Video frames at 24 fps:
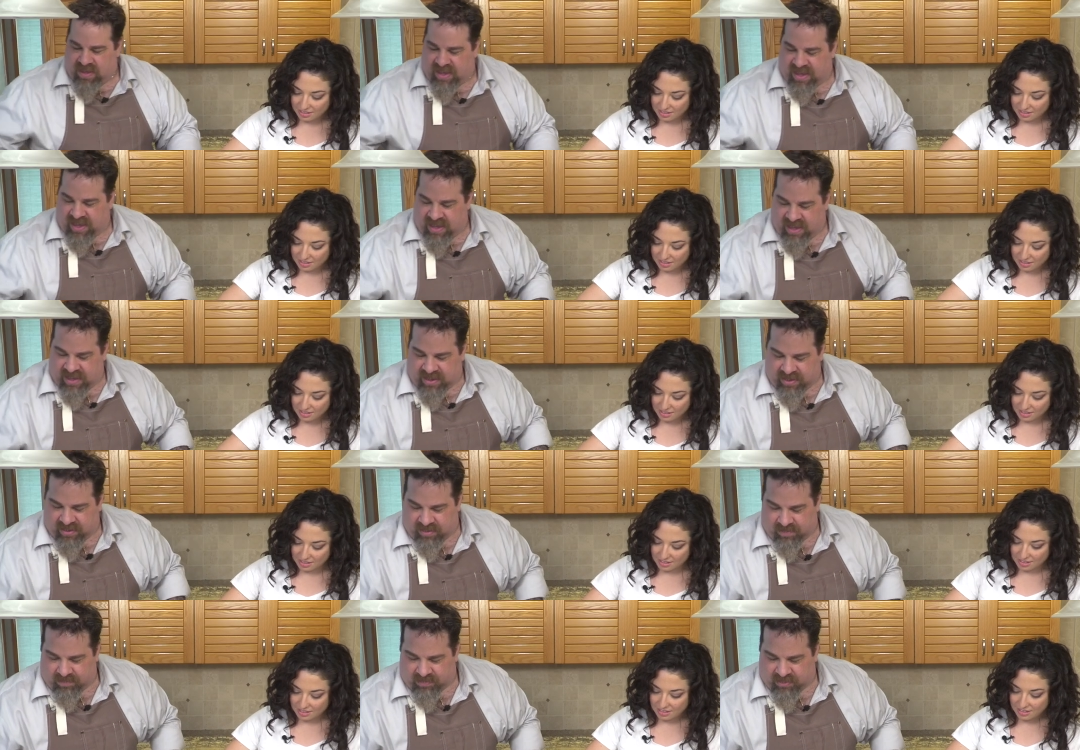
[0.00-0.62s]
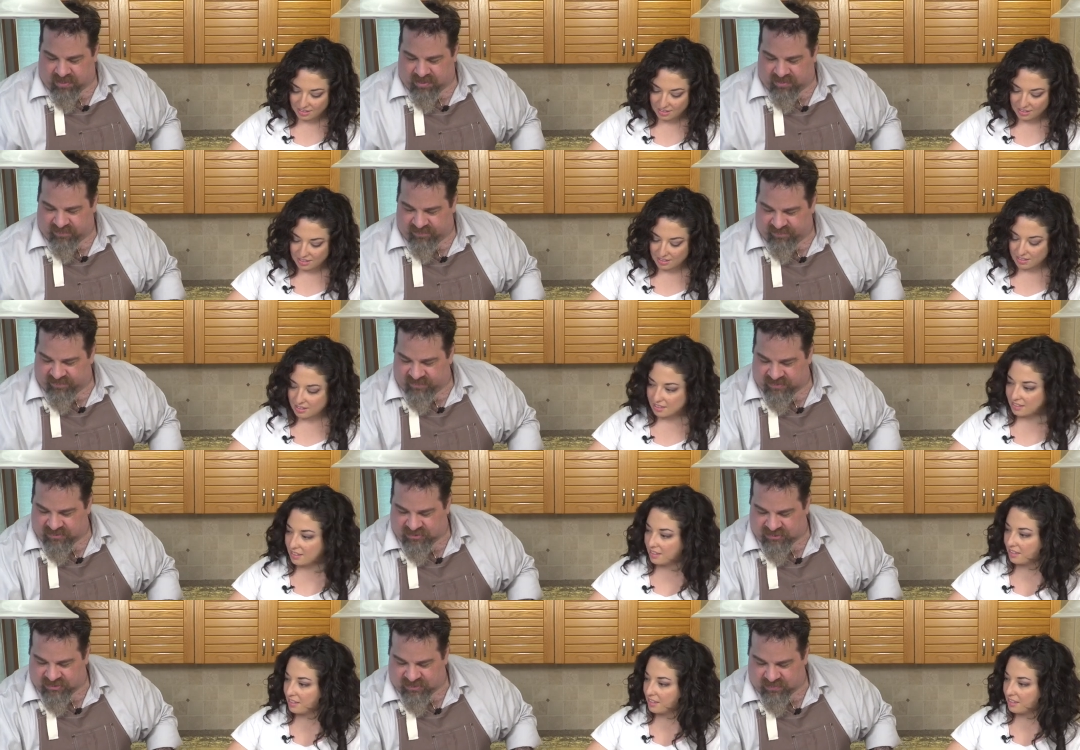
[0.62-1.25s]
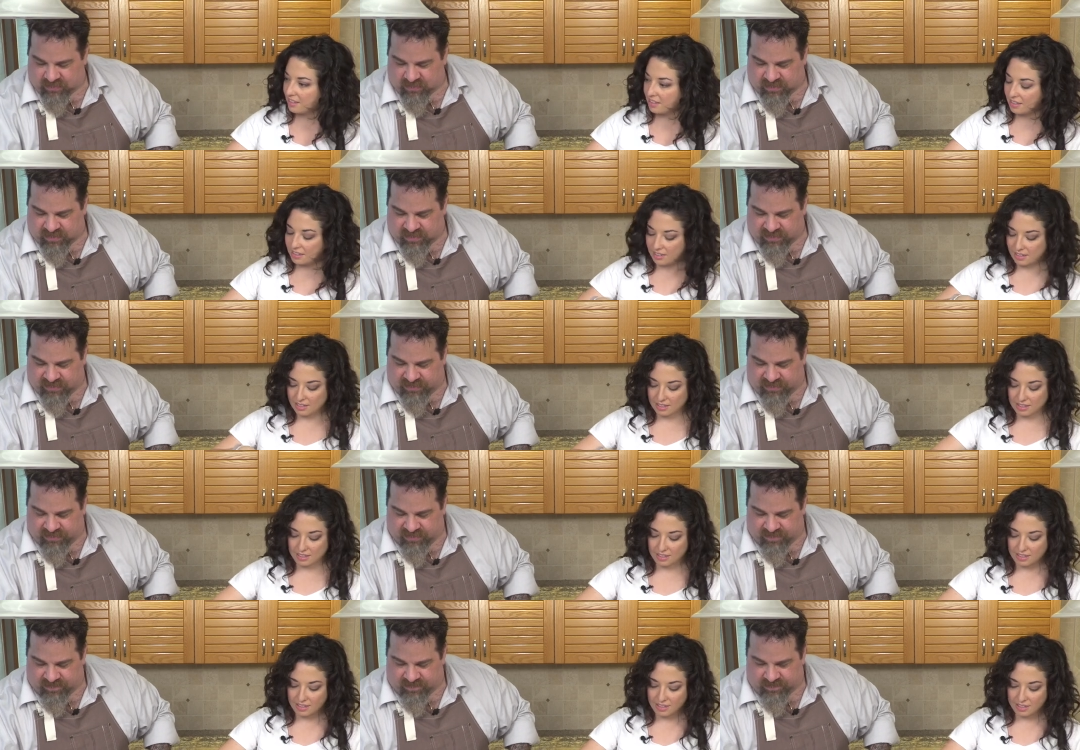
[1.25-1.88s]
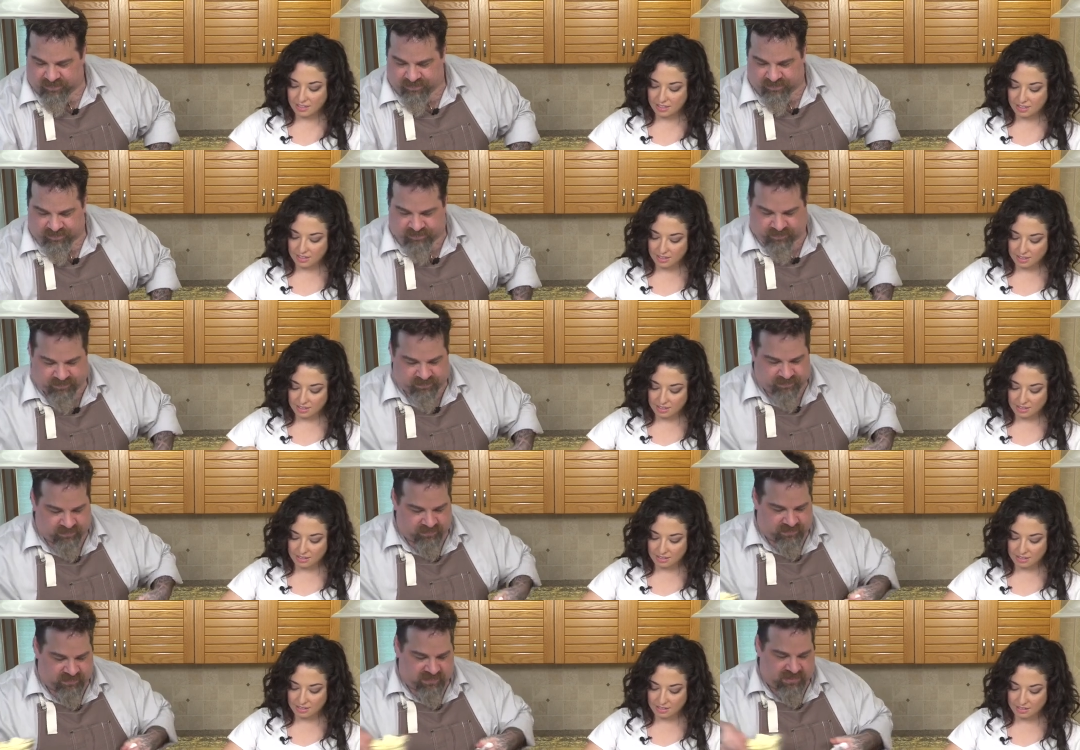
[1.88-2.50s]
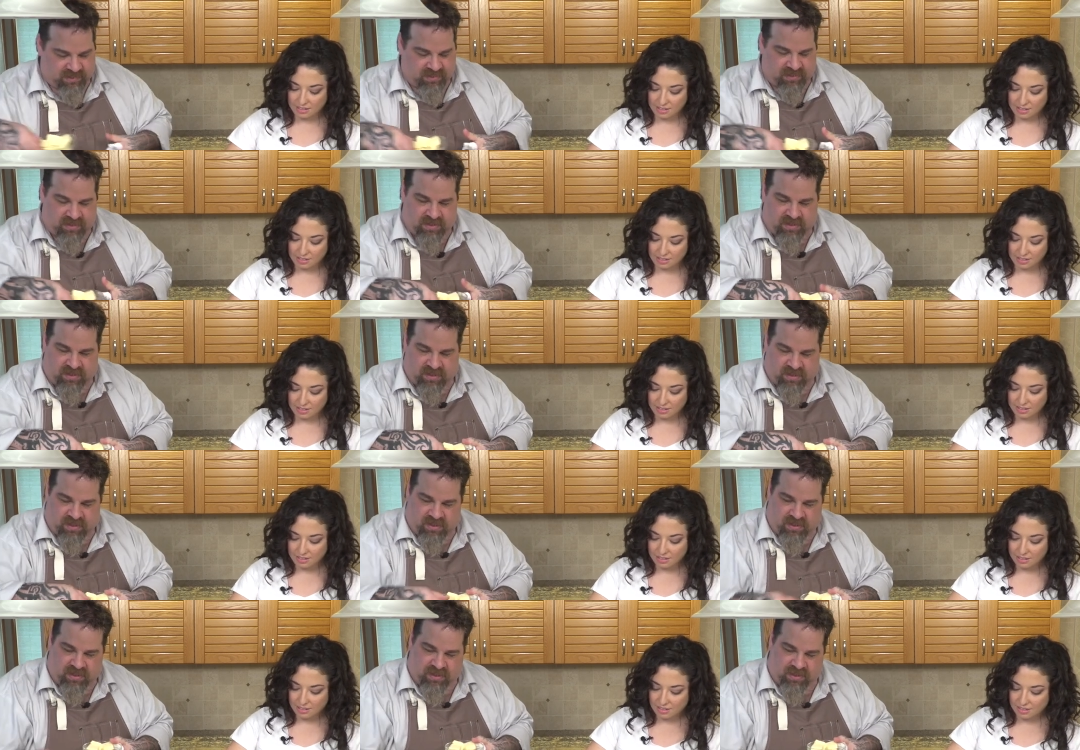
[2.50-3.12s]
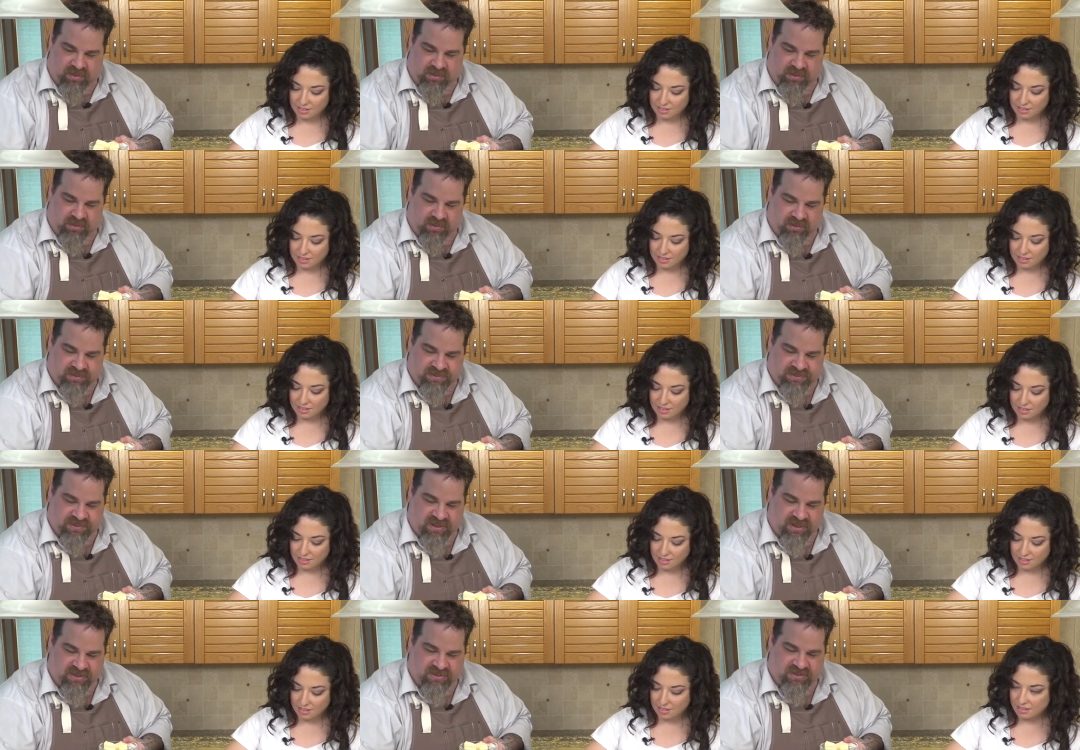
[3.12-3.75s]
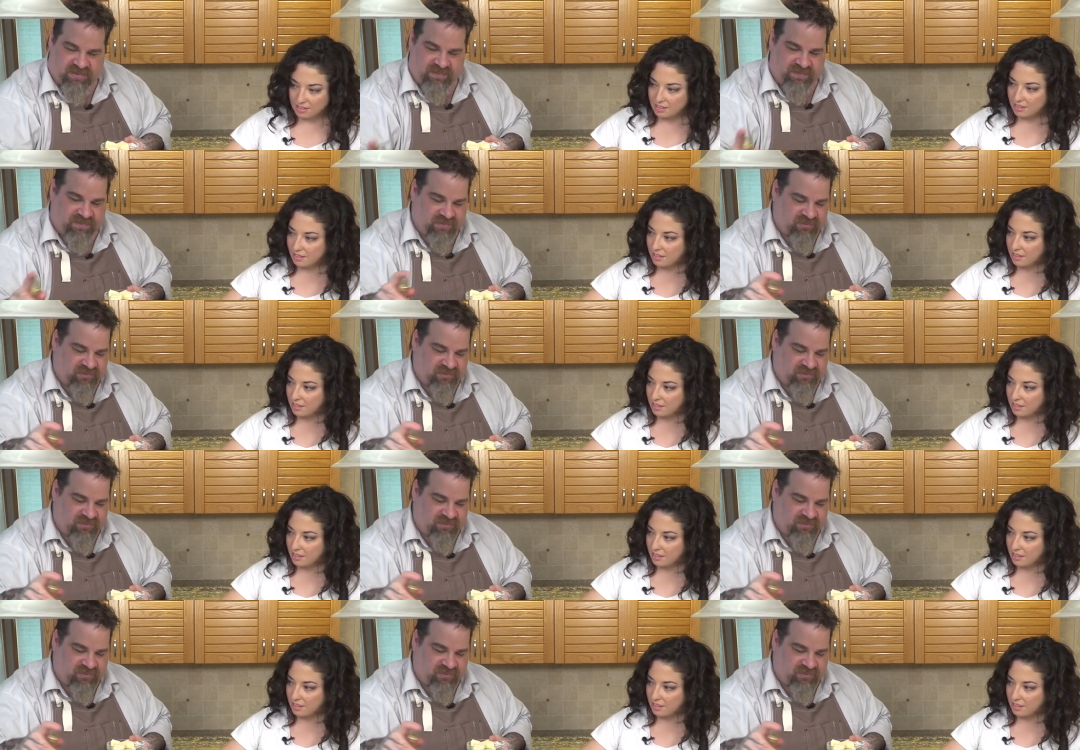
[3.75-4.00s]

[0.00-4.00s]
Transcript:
Speaker 1: and I'm gonna finish it with a little touch of